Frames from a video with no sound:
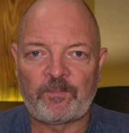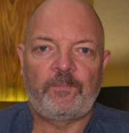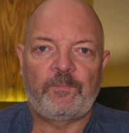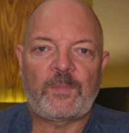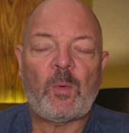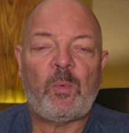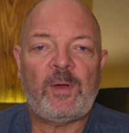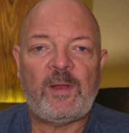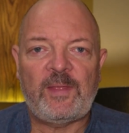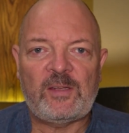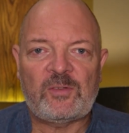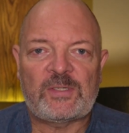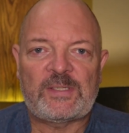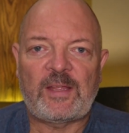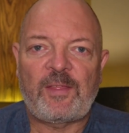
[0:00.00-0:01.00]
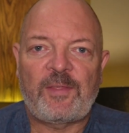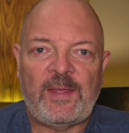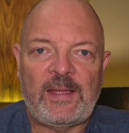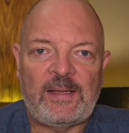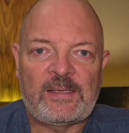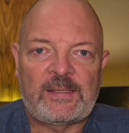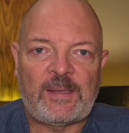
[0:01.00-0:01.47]
Now, one of the interesting
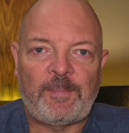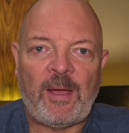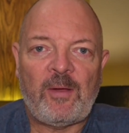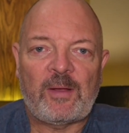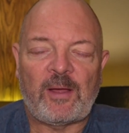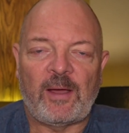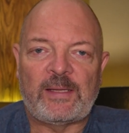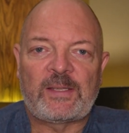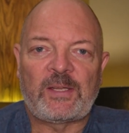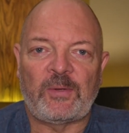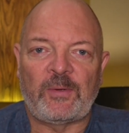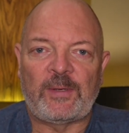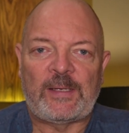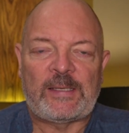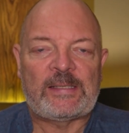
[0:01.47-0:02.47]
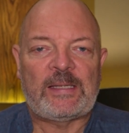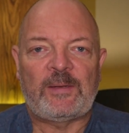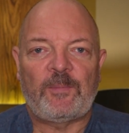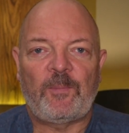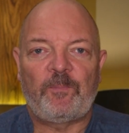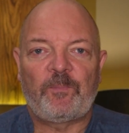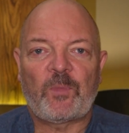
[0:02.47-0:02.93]
things about I2 is
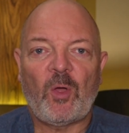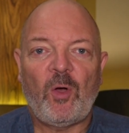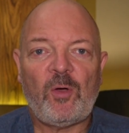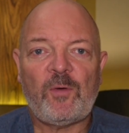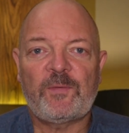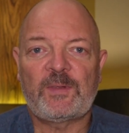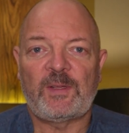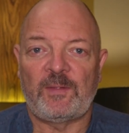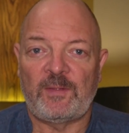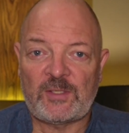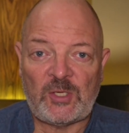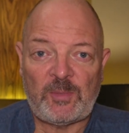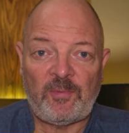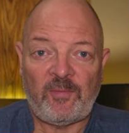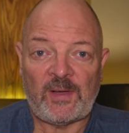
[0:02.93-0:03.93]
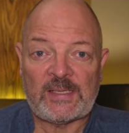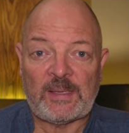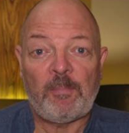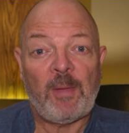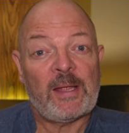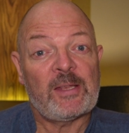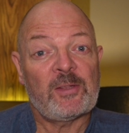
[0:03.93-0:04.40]
that often the supervisor
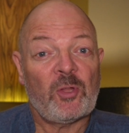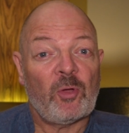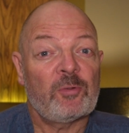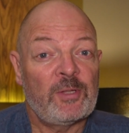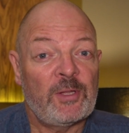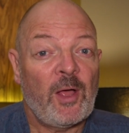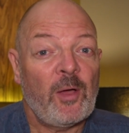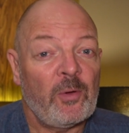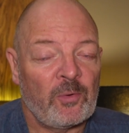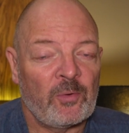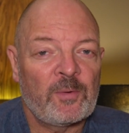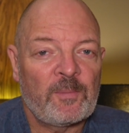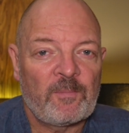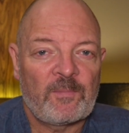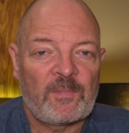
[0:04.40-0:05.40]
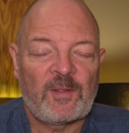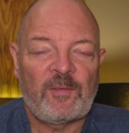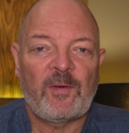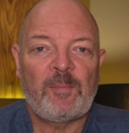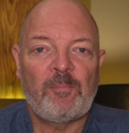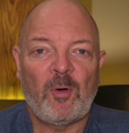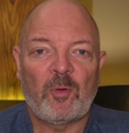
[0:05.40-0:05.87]
might not know the
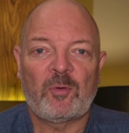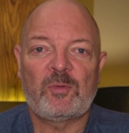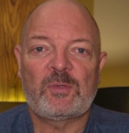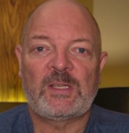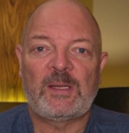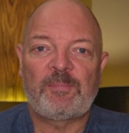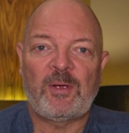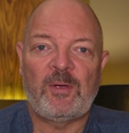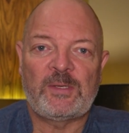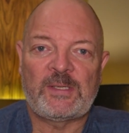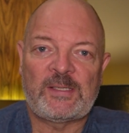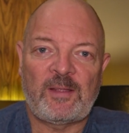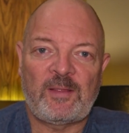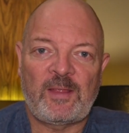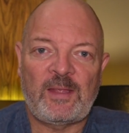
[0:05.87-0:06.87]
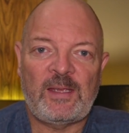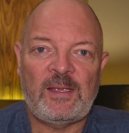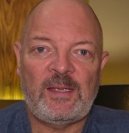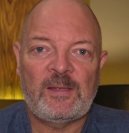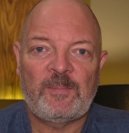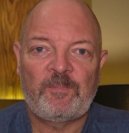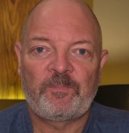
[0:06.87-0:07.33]
very models and approaches that
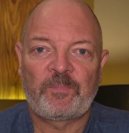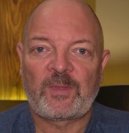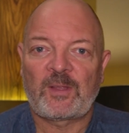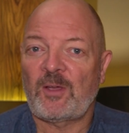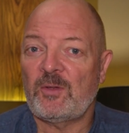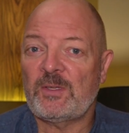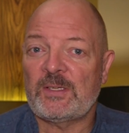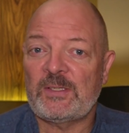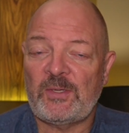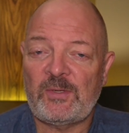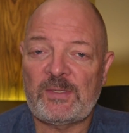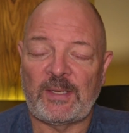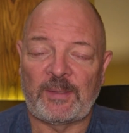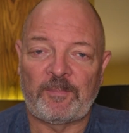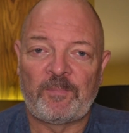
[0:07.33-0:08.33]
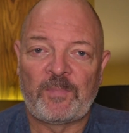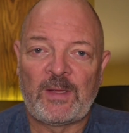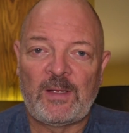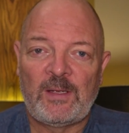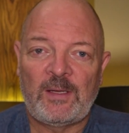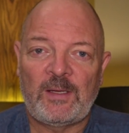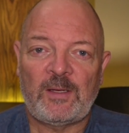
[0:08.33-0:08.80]
the coach is using.
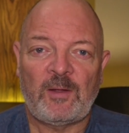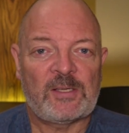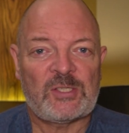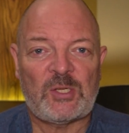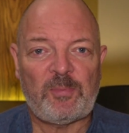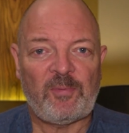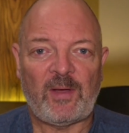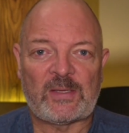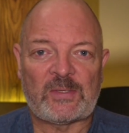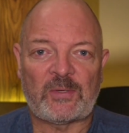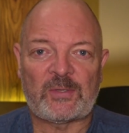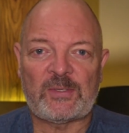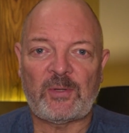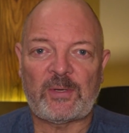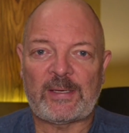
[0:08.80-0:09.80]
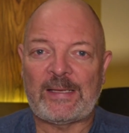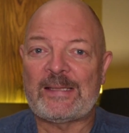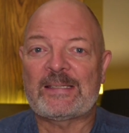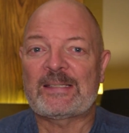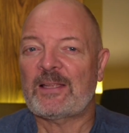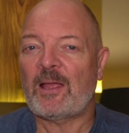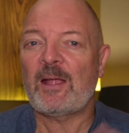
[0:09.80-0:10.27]
A supervisor is not an
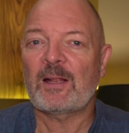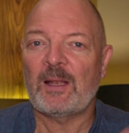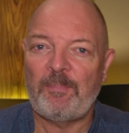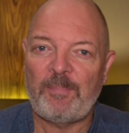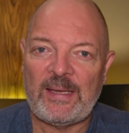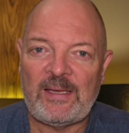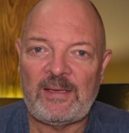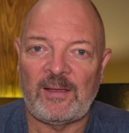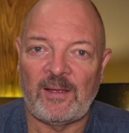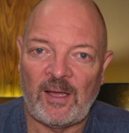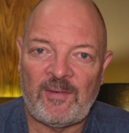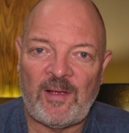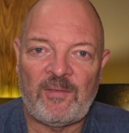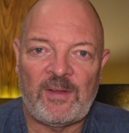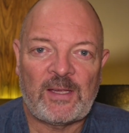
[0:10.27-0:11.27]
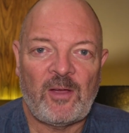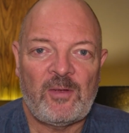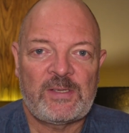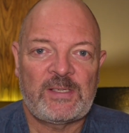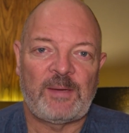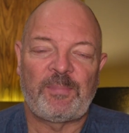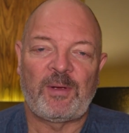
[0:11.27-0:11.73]
encyclopedia of every
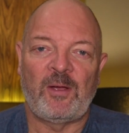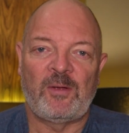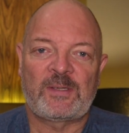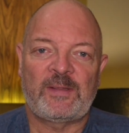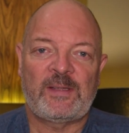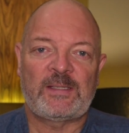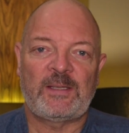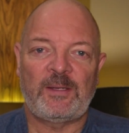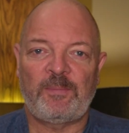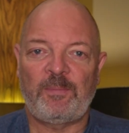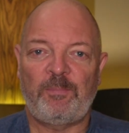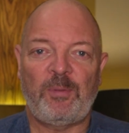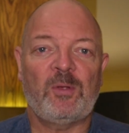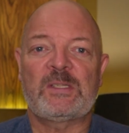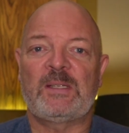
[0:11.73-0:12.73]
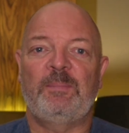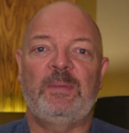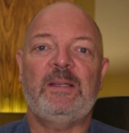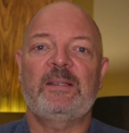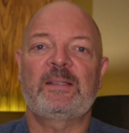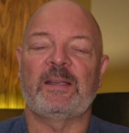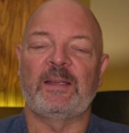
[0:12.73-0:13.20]
coaching approach, and there's a
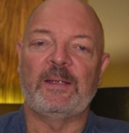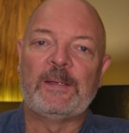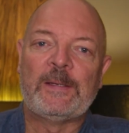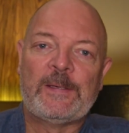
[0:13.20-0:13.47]
possibility